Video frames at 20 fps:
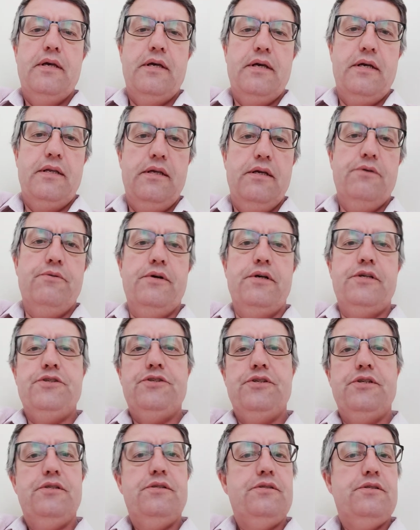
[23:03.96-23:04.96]
Any
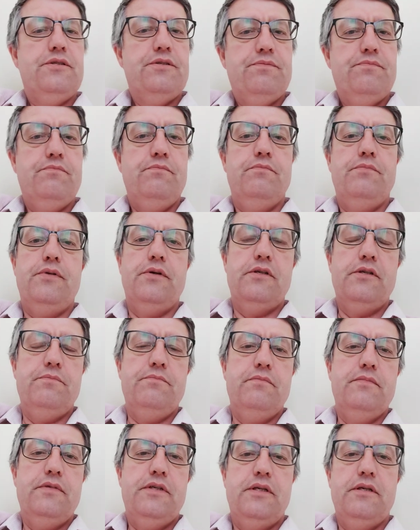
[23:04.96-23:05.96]
questions? Put
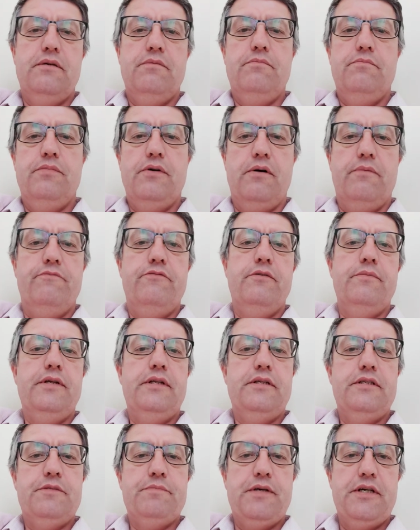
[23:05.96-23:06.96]
them, pop them
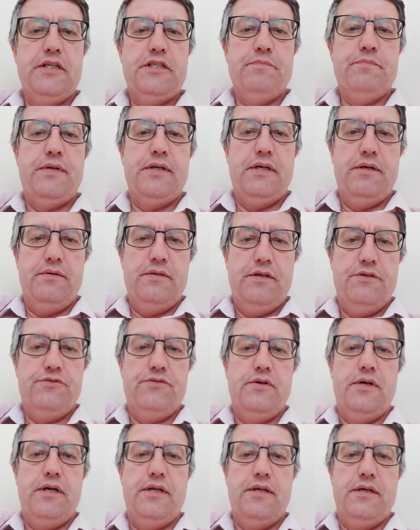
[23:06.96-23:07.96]
in the space below and I'll
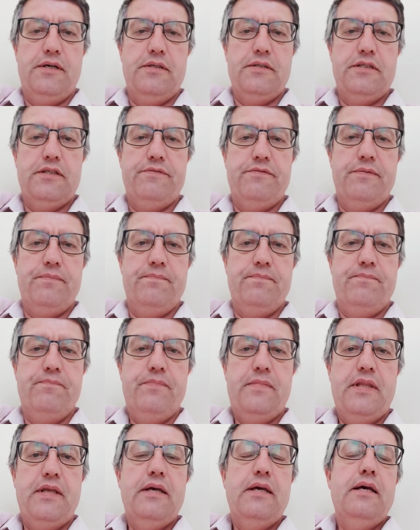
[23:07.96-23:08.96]
try and answer them.
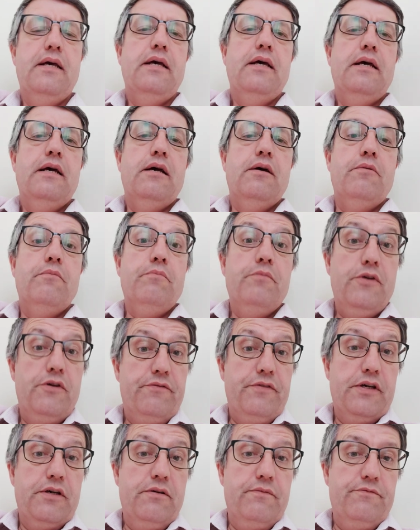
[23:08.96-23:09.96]

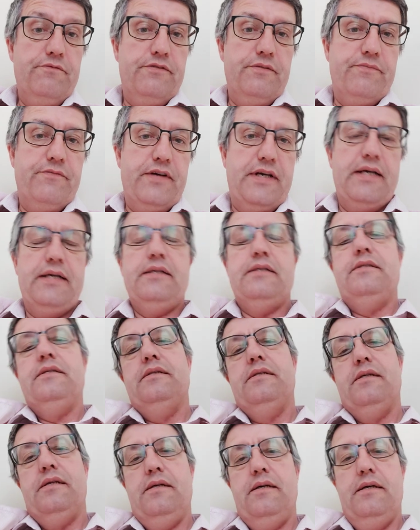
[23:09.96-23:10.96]
Moving on from that,
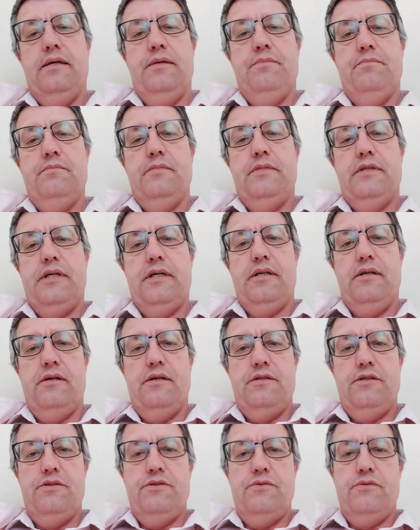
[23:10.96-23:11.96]
I'd
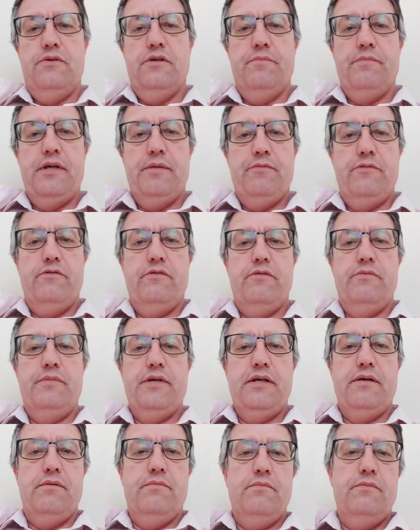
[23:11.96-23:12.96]
like to talk a bit more
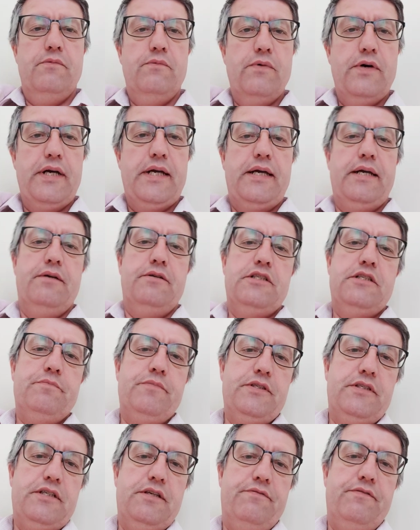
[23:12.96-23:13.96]
about
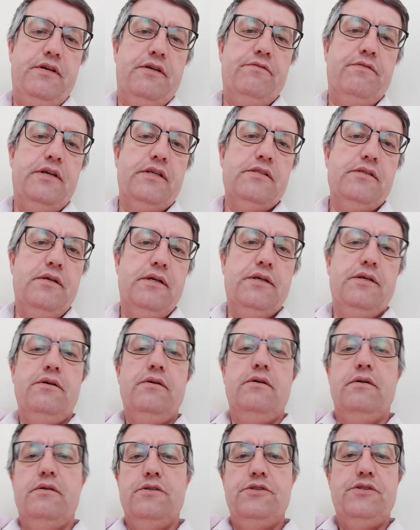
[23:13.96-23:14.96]
warehouse-specific things like
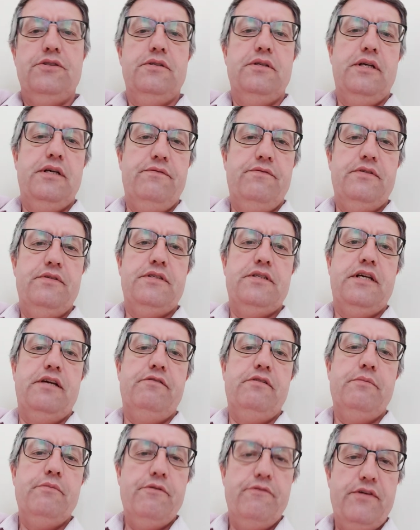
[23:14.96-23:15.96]
COSH and health and
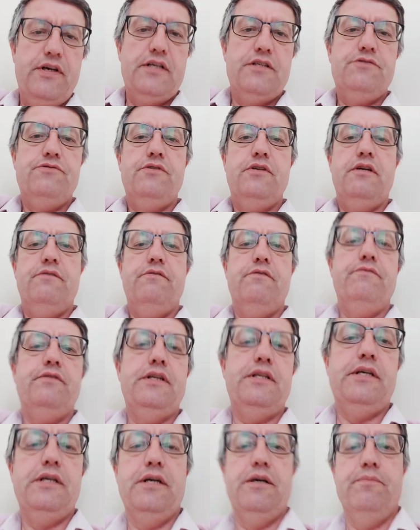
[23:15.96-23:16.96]
safety, but that's for another
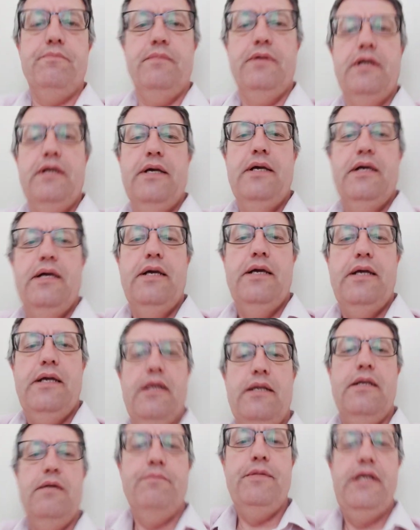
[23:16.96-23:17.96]
video.
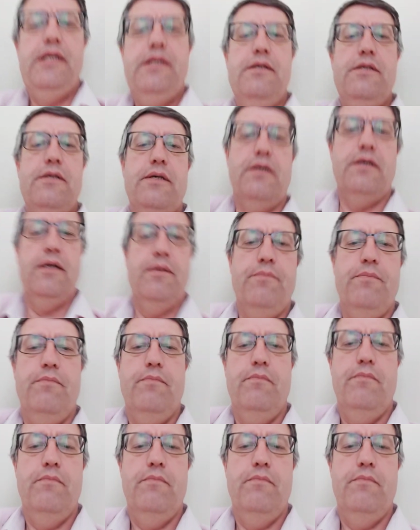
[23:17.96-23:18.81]
In the meantime,